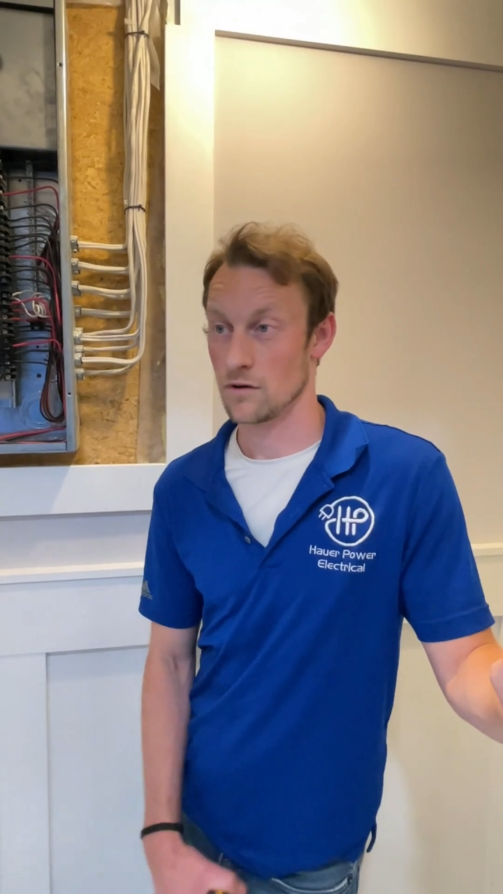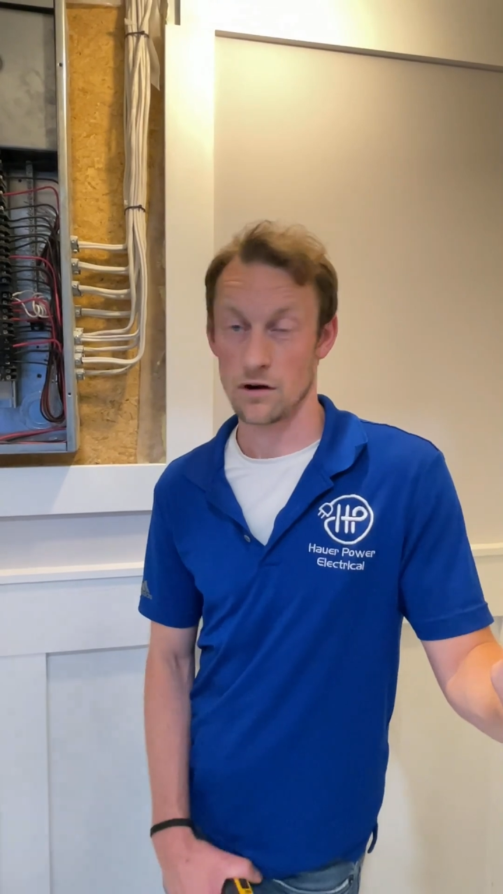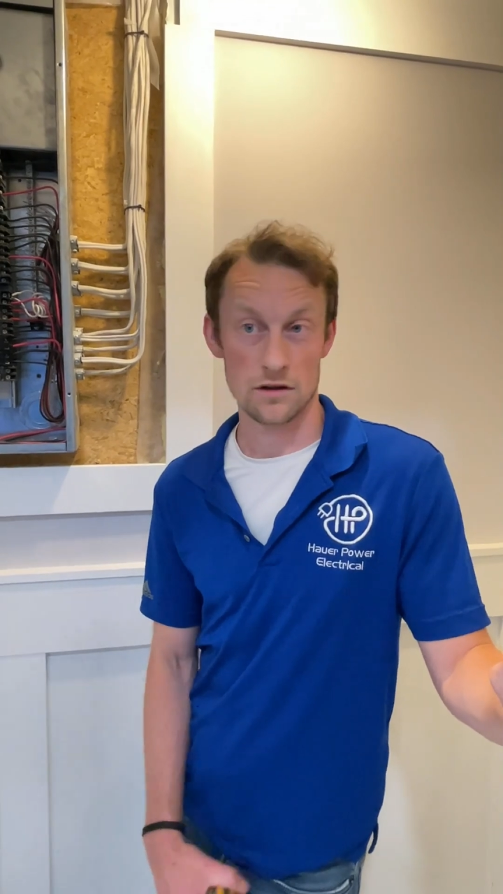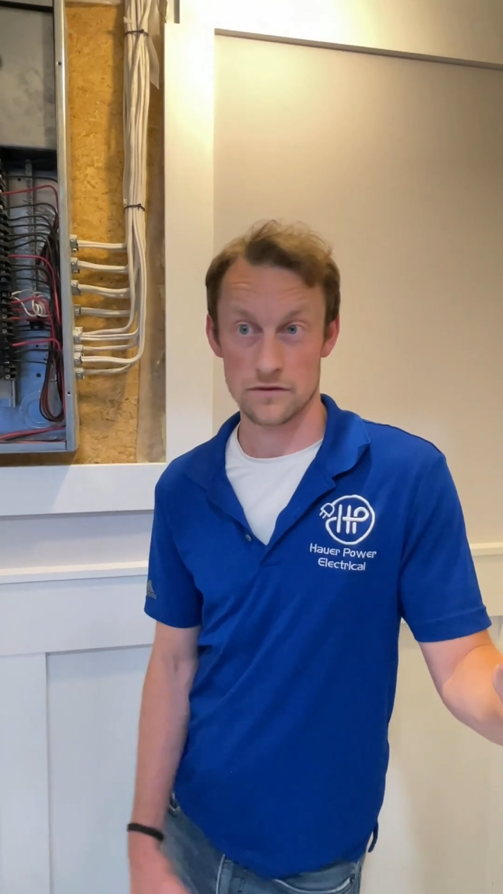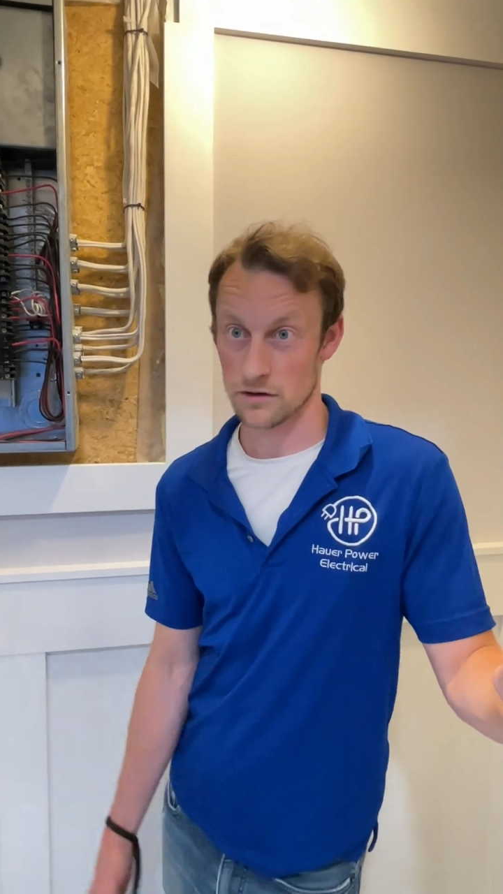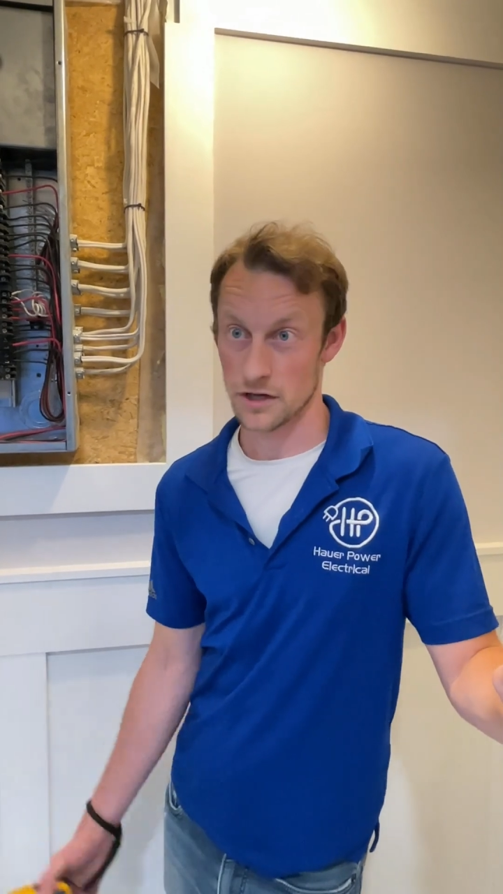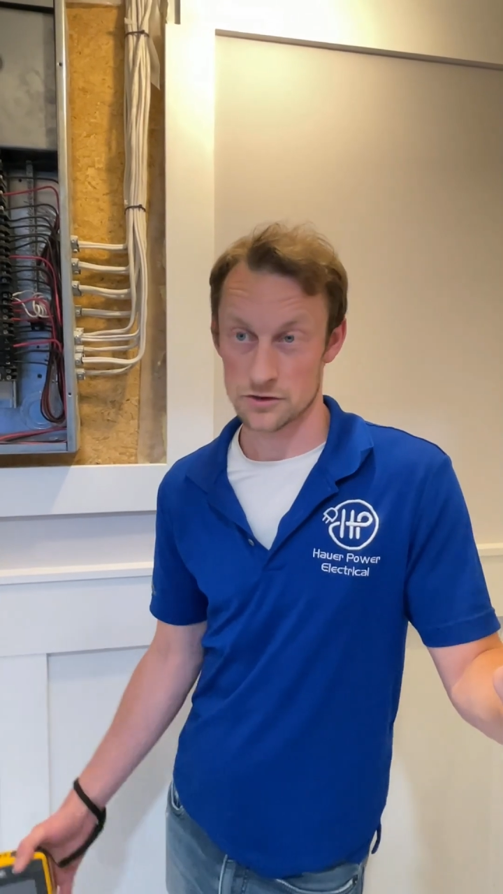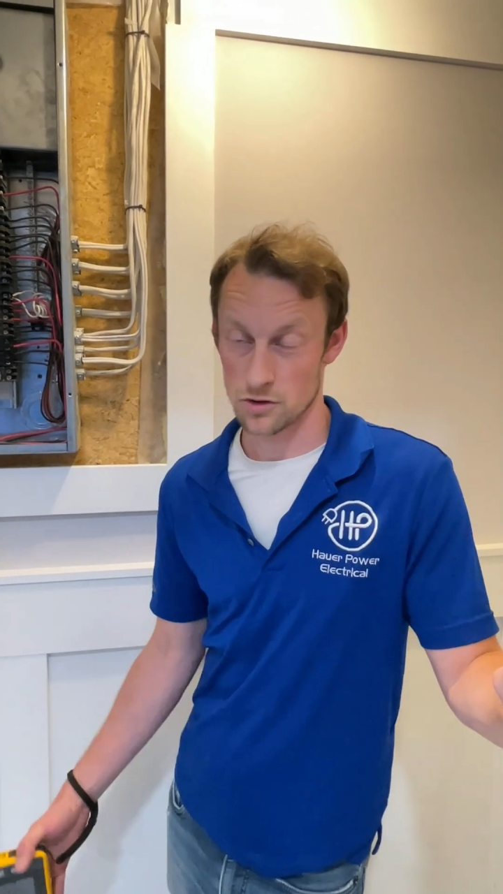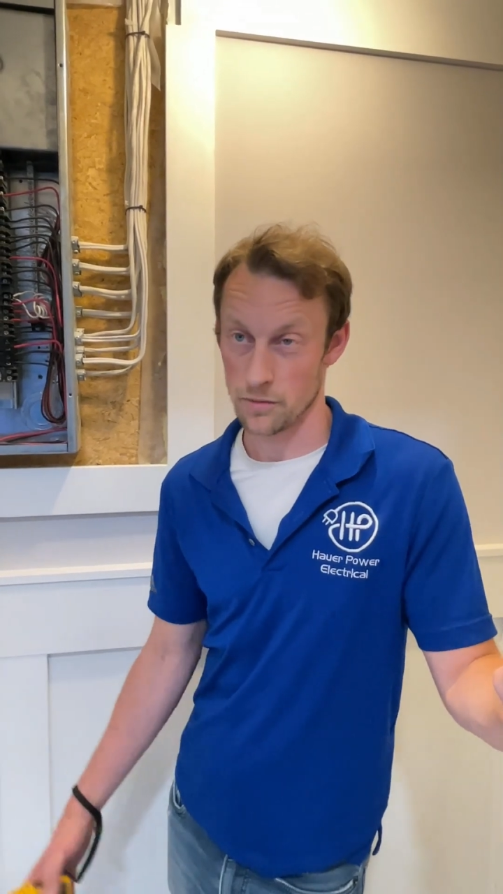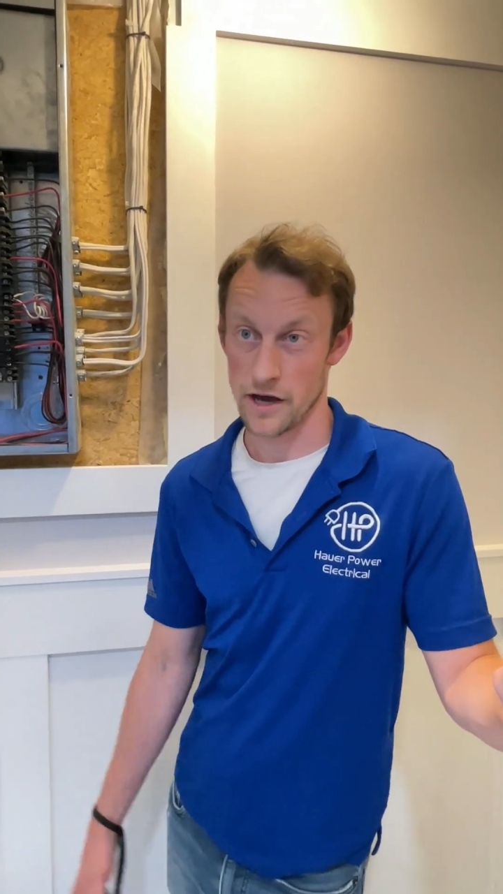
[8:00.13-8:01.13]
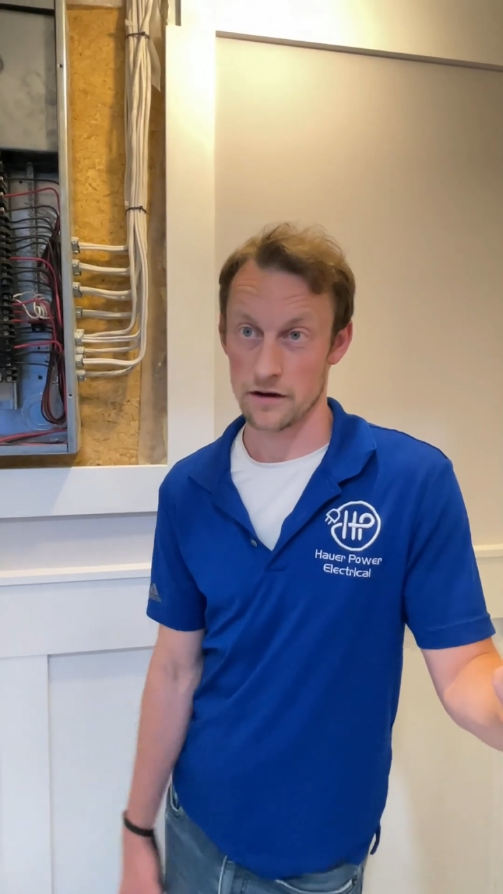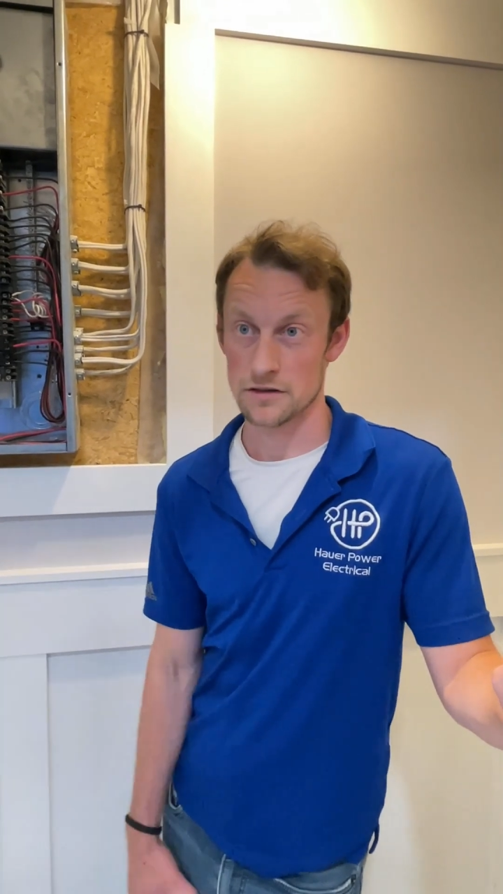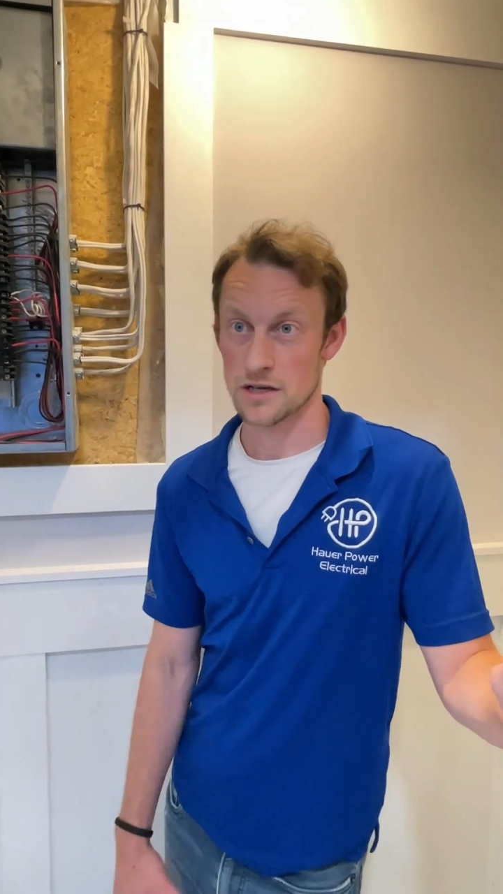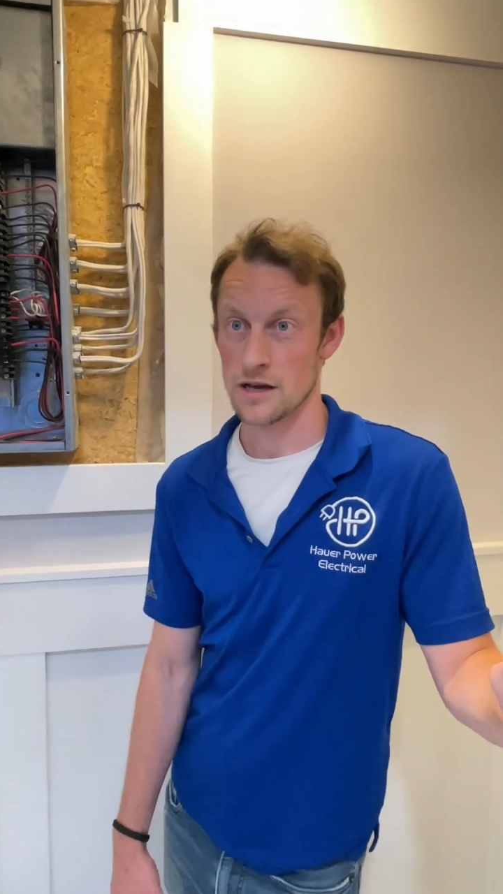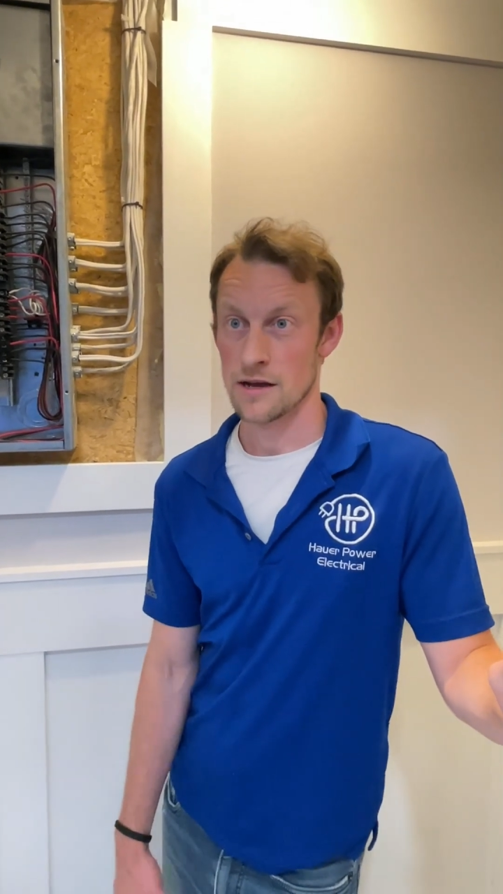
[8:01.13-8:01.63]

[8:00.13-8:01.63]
all of their electrical panels.